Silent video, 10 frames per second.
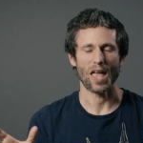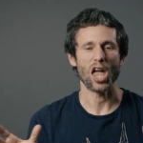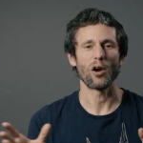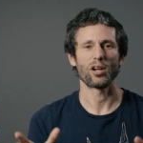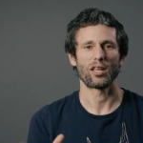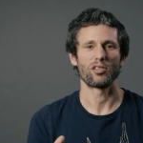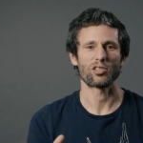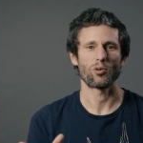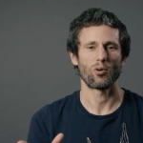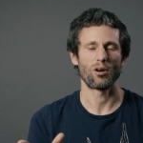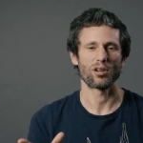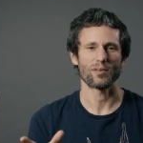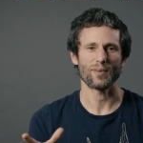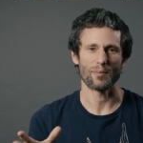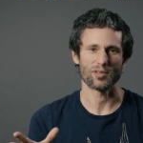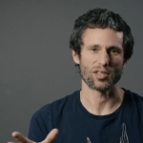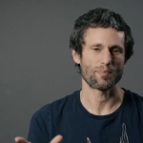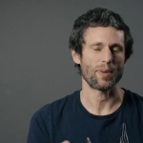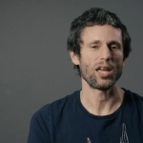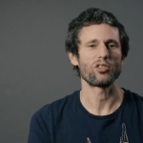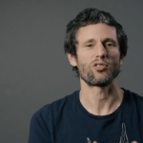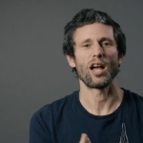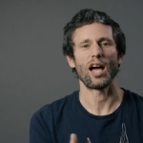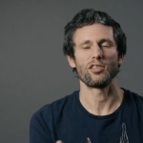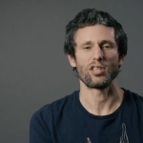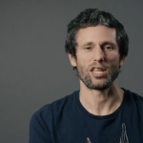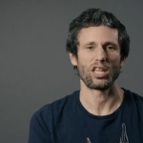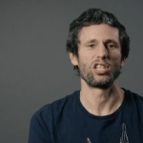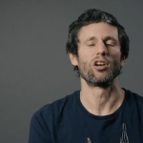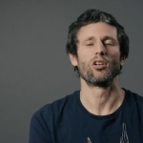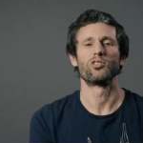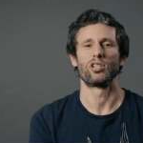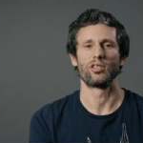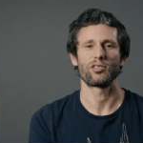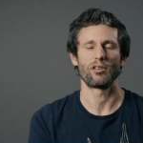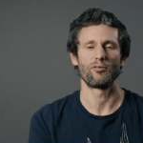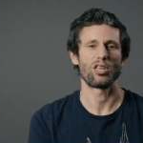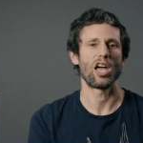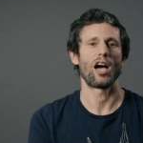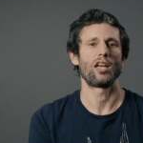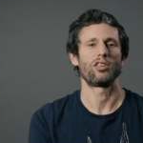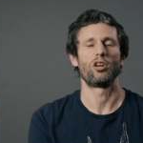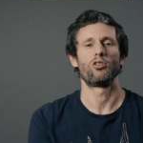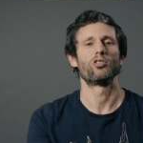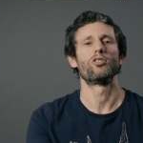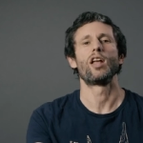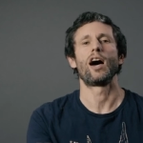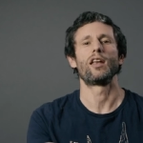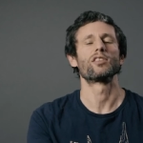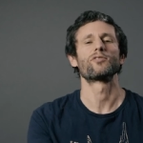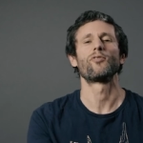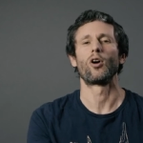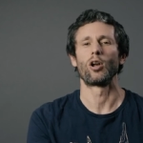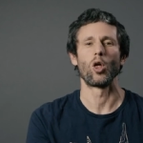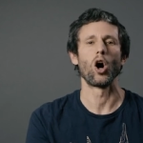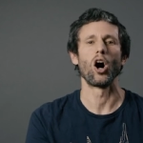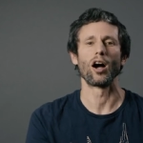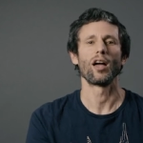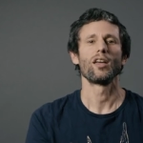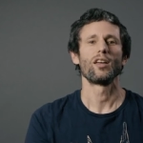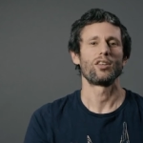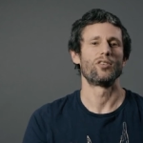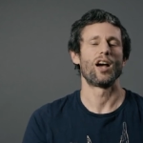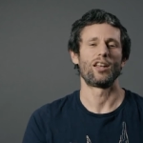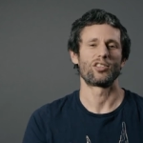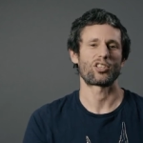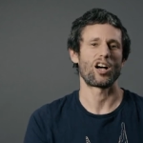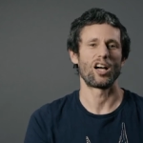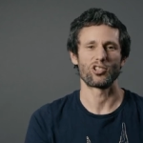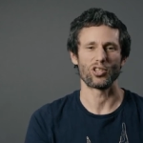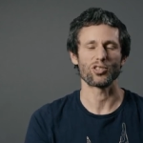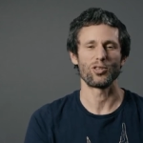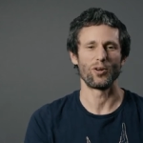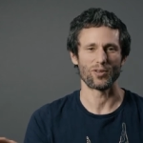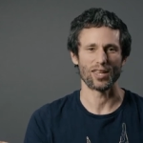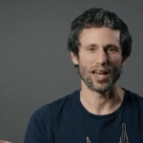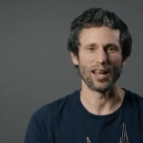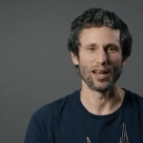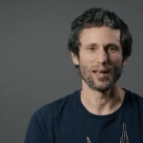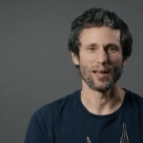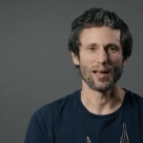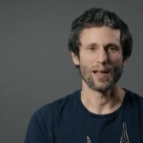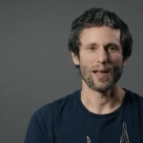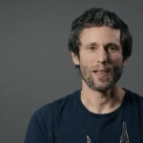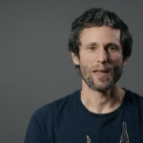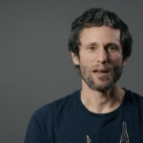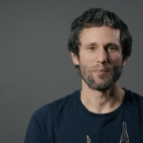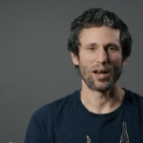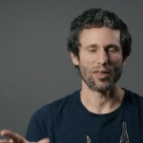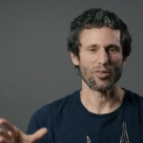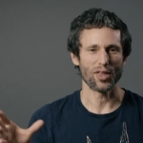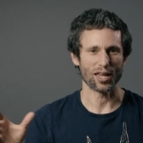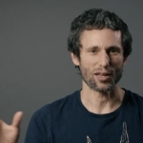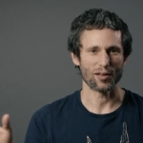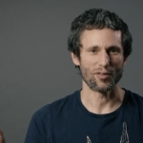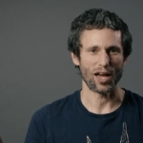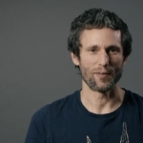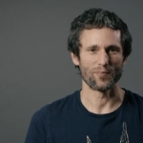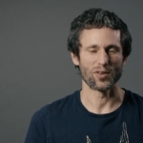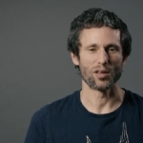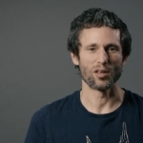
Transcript: arrogance, or sometimes this patronizing indulgence of, yeah, you know, you're not as far along, you're not as conscious, you don't get it. But I think that